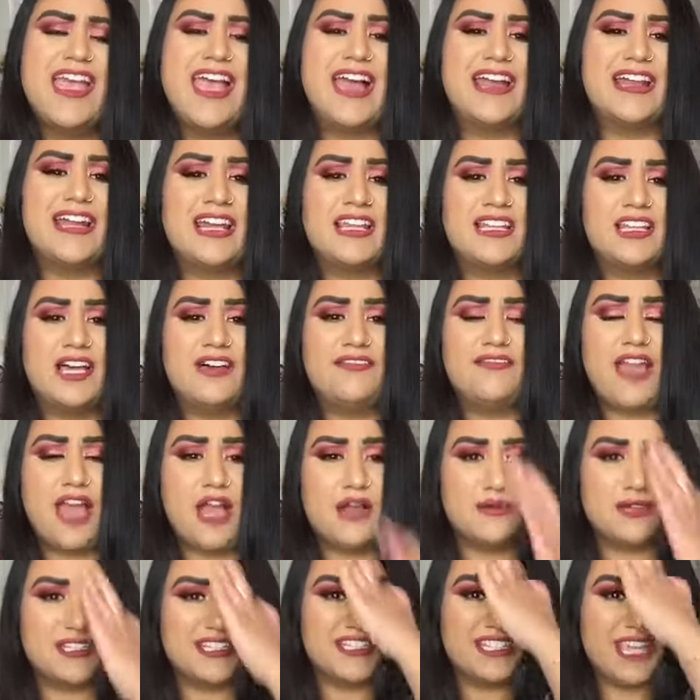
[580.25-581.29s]
and I love
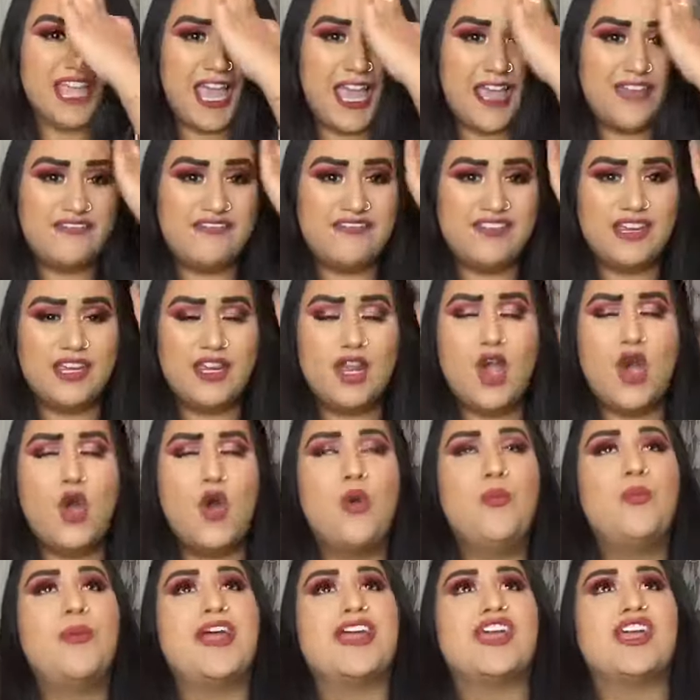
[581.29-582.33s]
how it's heavy.
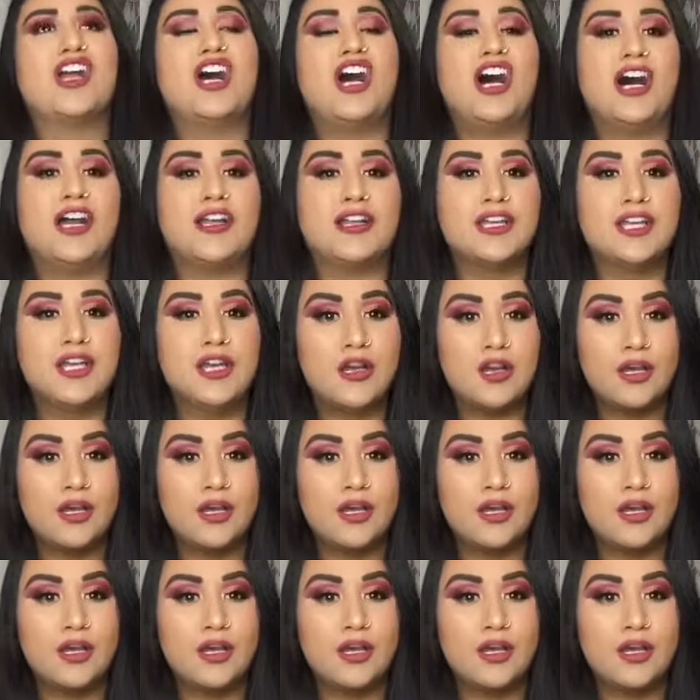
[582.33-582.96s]
Oh my god.